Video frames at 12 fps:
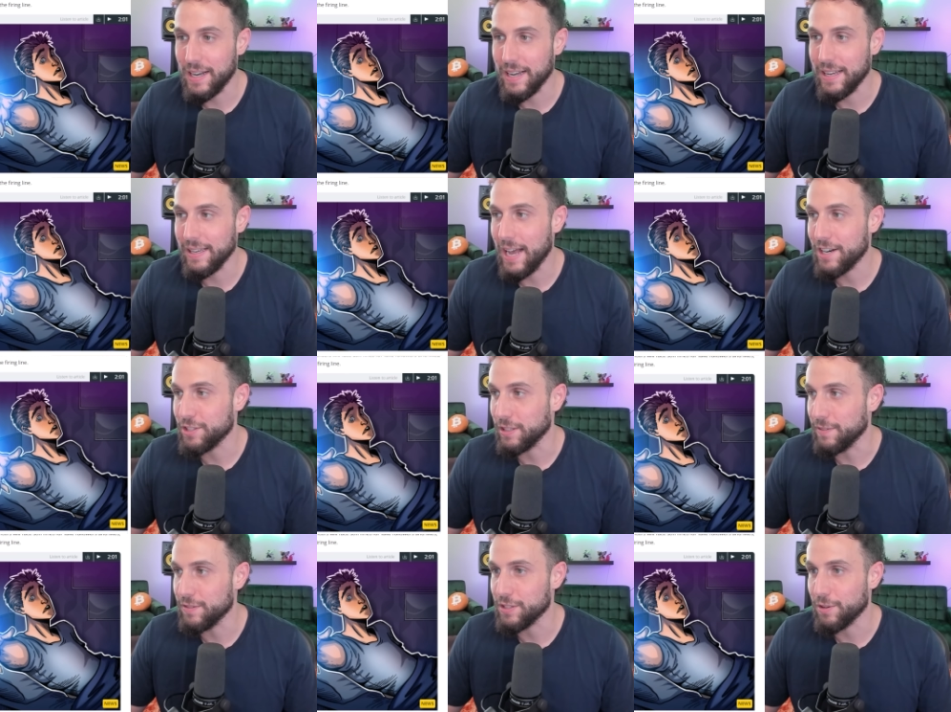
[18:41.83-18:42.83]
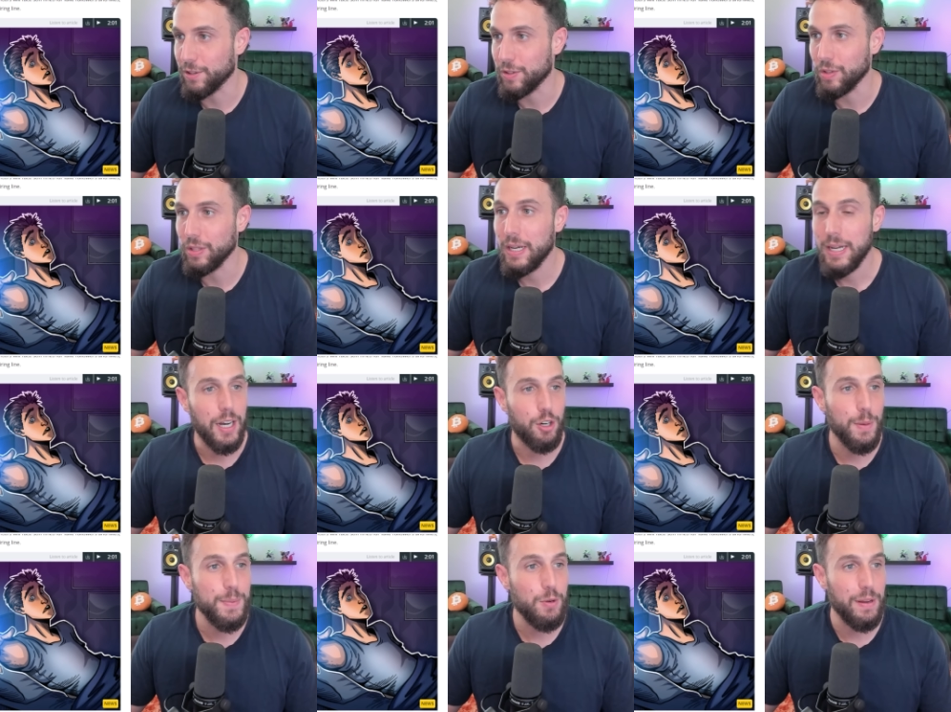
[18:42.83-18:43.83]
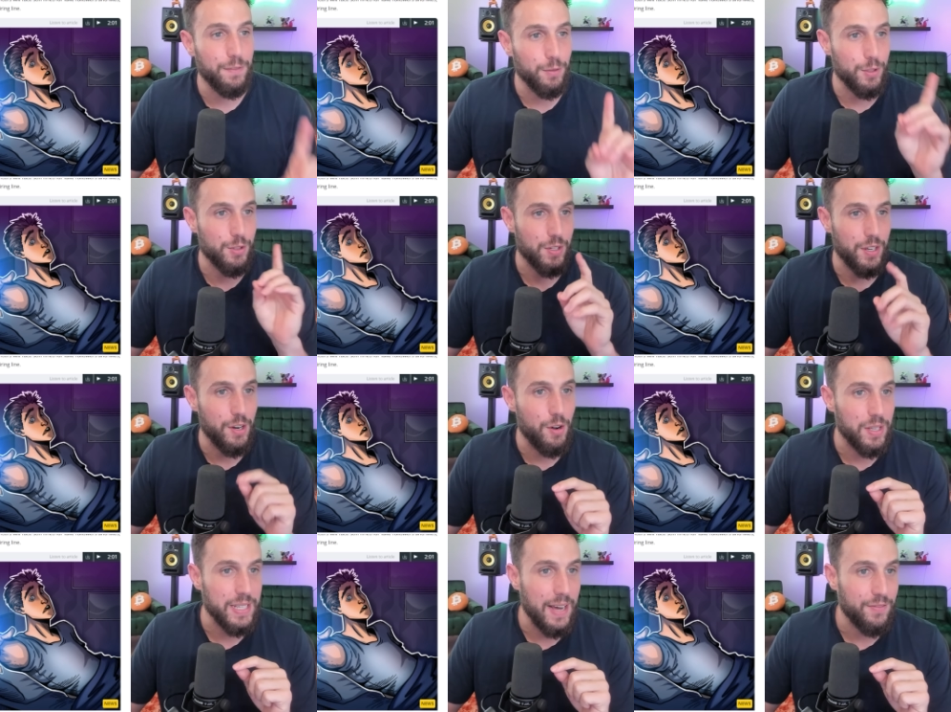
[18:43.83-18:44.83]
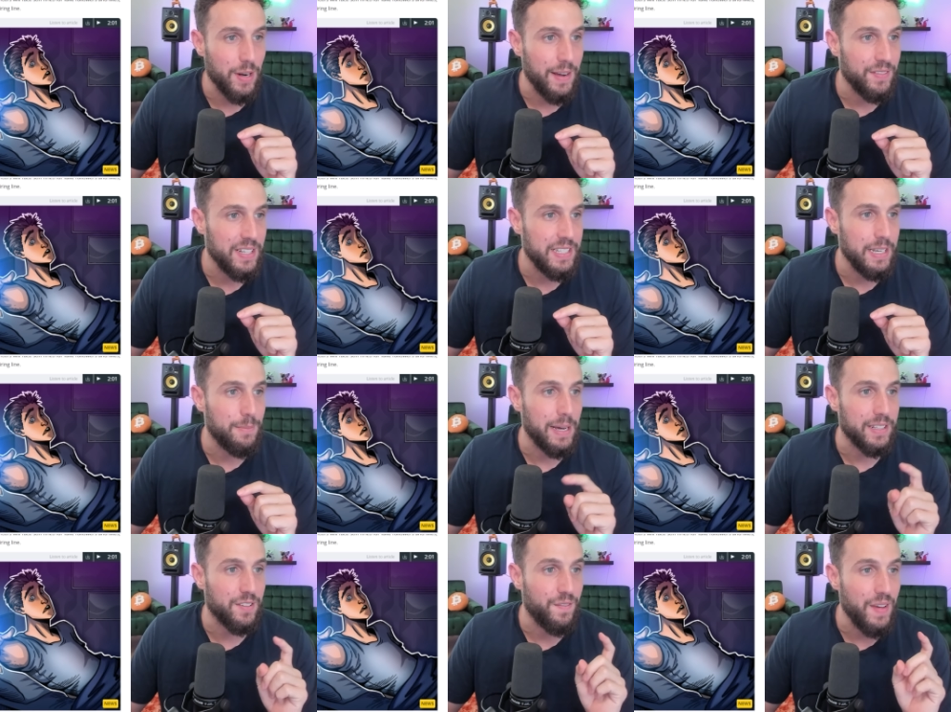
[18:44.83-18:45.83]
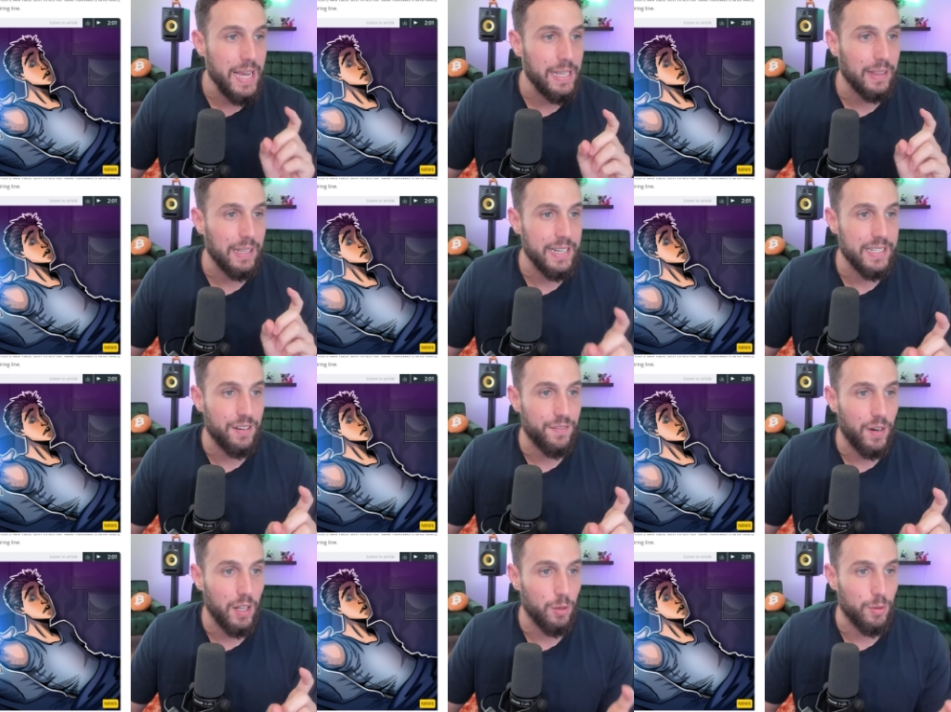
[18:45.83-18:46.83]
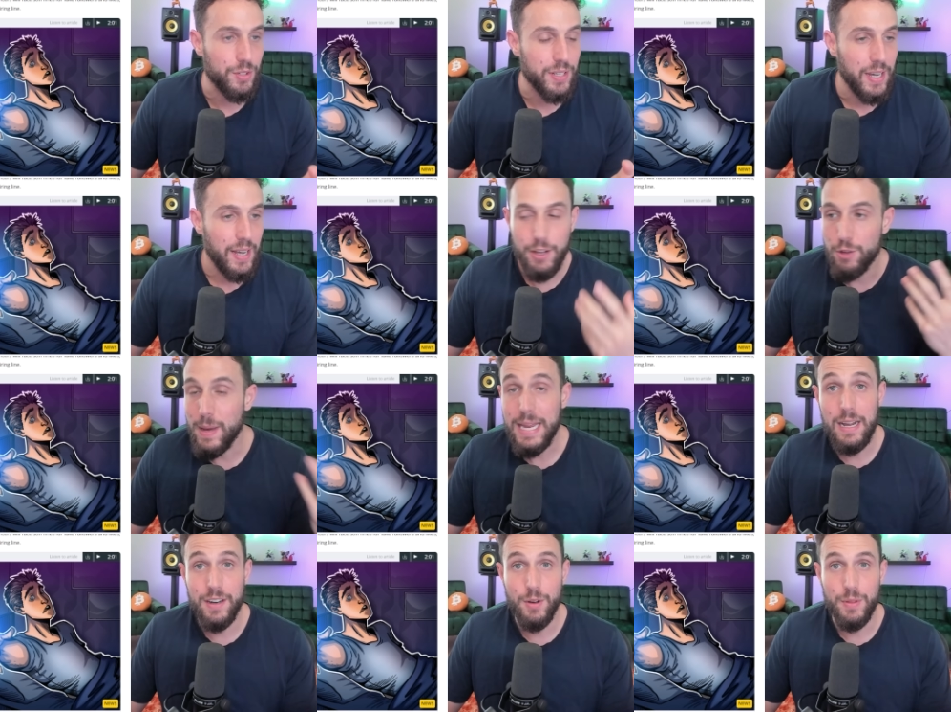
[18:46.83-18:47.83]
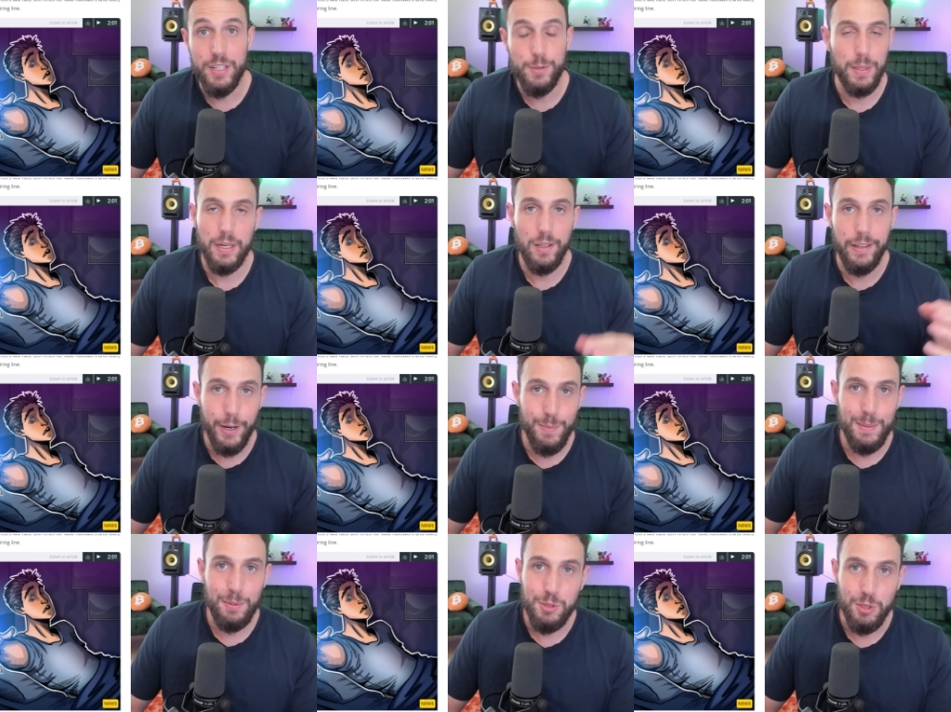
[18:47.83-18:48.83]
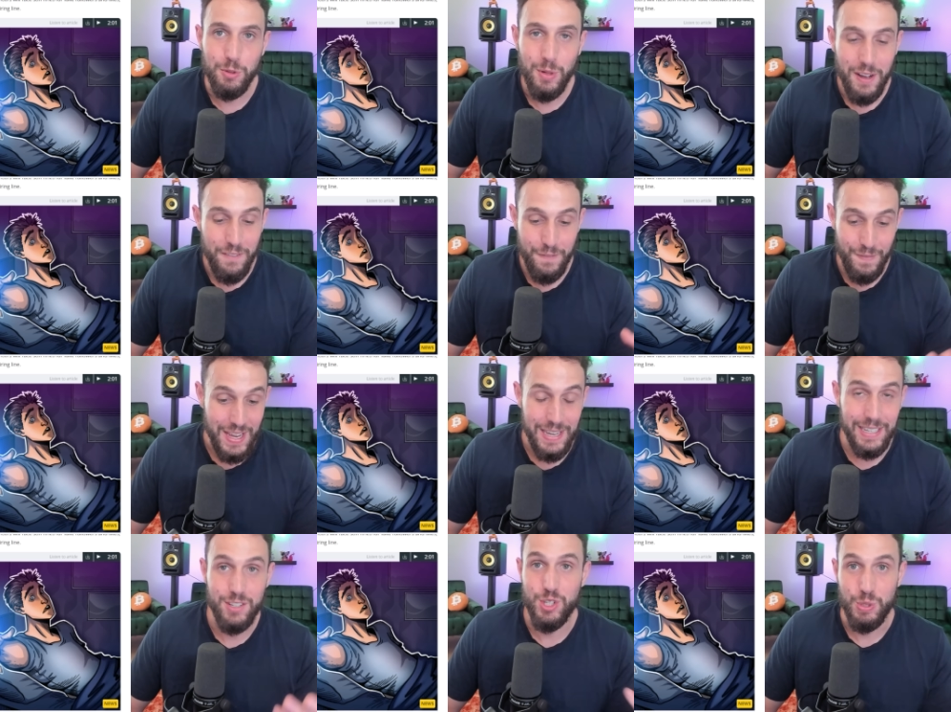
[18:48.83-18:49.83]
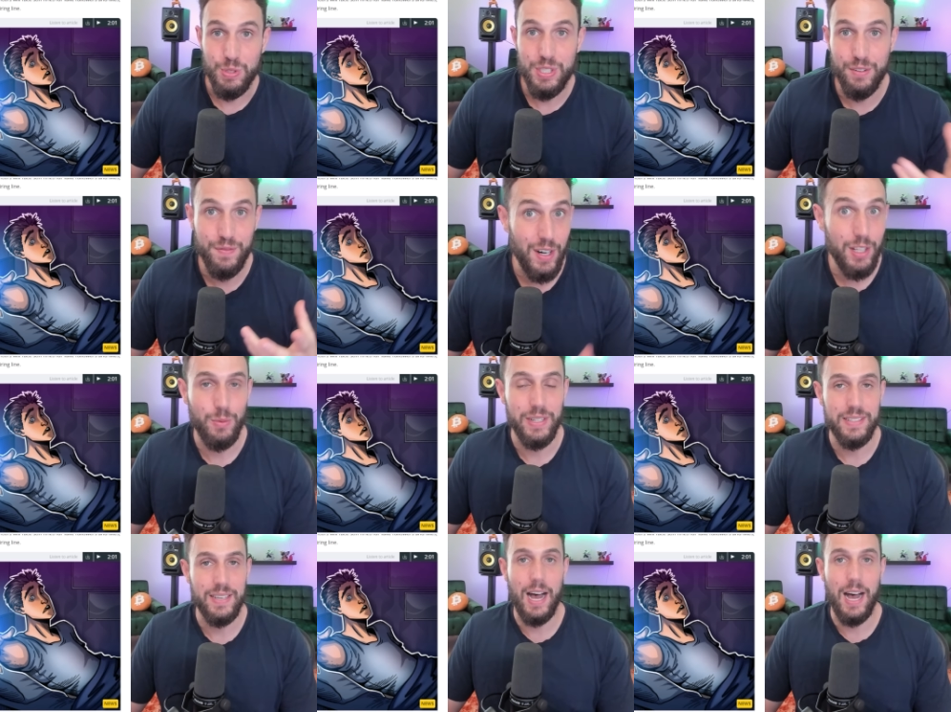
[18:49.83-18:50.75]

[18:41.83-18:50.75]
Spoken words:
I actually love this article. Crypto influencers on notice after FTC bans fake likes and followers. Now, you may not know this, but a lot of people do fake and juice their followings.